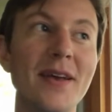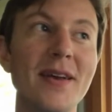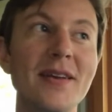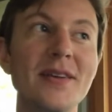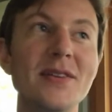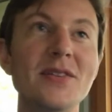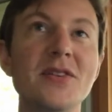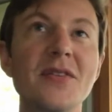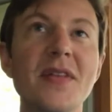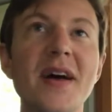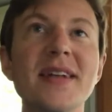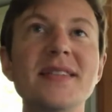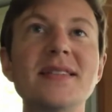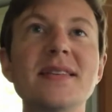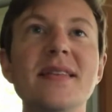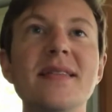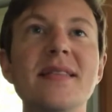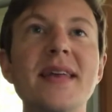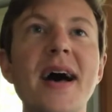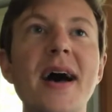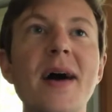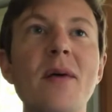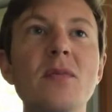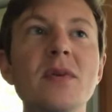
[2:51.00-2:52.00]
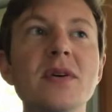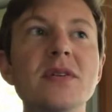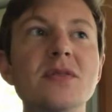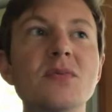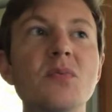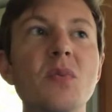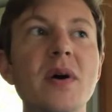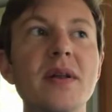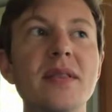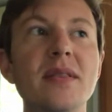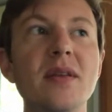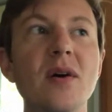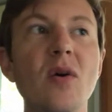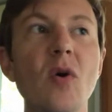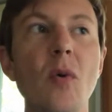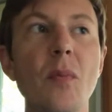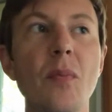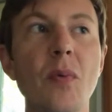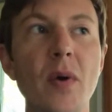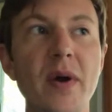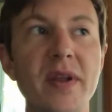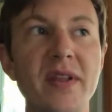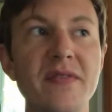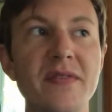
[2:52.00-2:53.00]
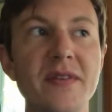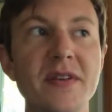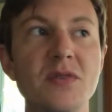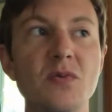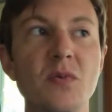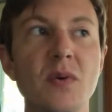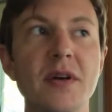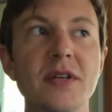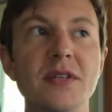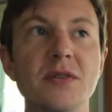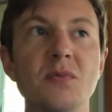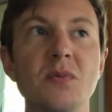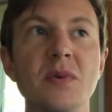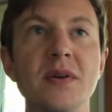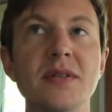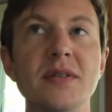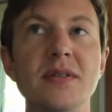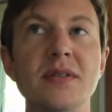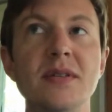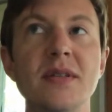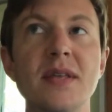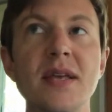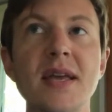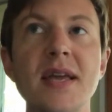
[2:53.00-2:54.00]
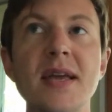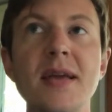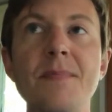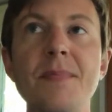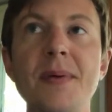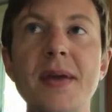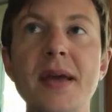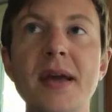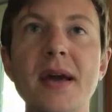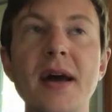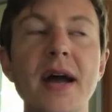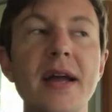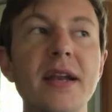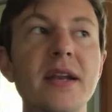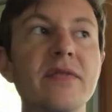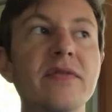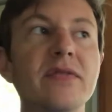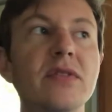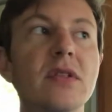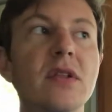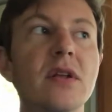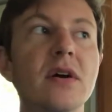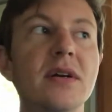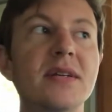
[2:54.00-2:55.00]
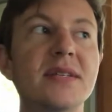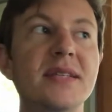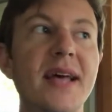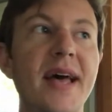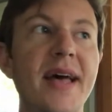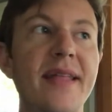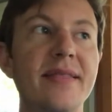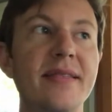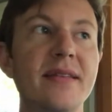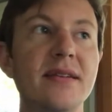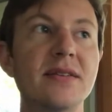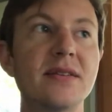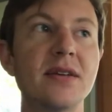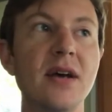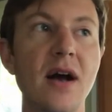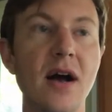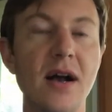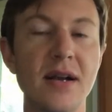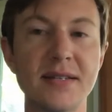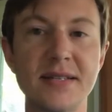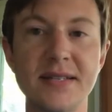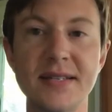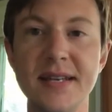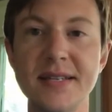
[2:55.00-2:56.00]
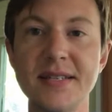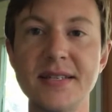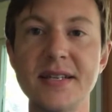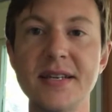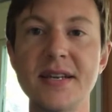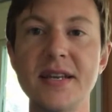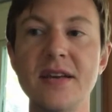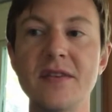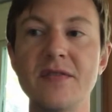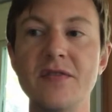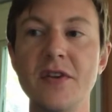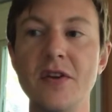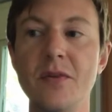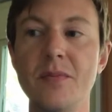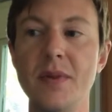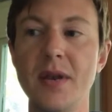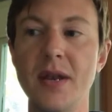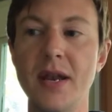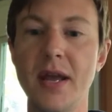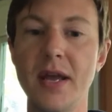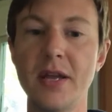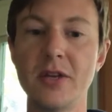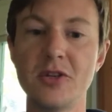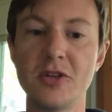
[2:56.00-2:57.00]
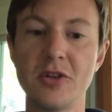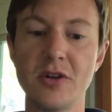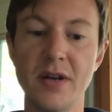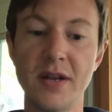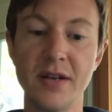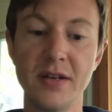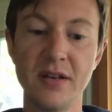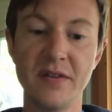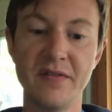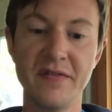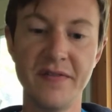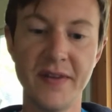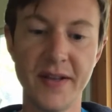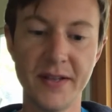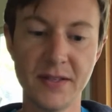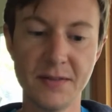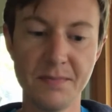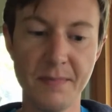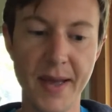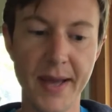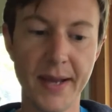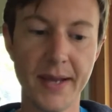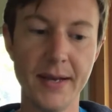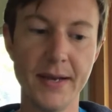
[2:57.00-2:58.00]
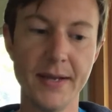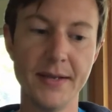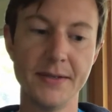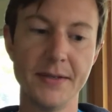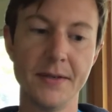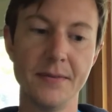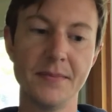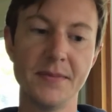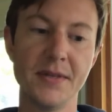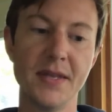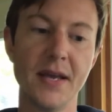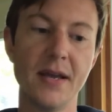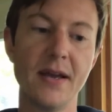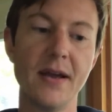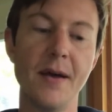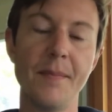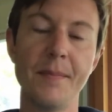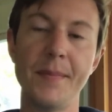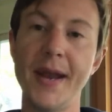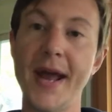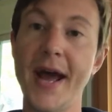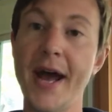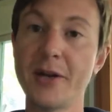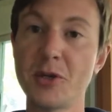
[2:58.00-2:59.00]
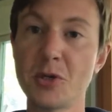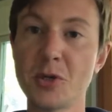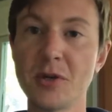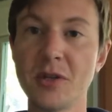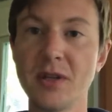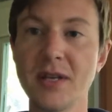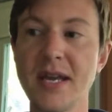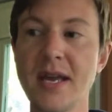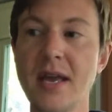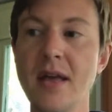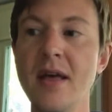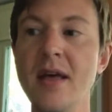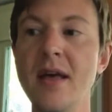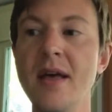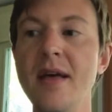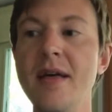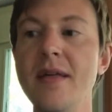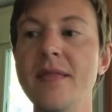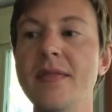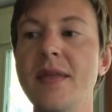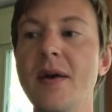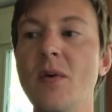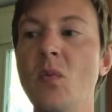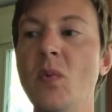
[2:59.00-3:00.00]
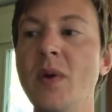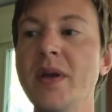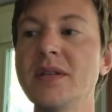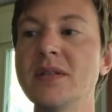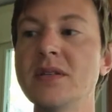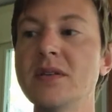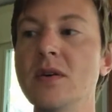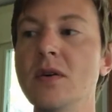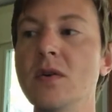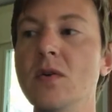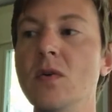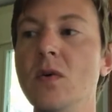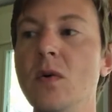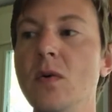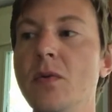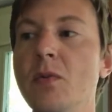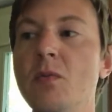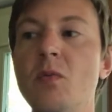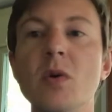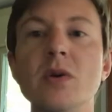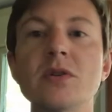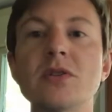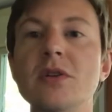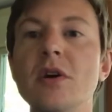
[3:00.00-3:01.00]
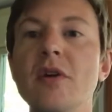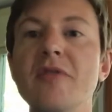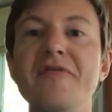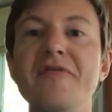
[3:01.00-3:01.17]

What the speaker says: So that was what the whole point of this was the EP kind of looks at the toxicity of human nature and defense mechanisms that come naturally, that we're so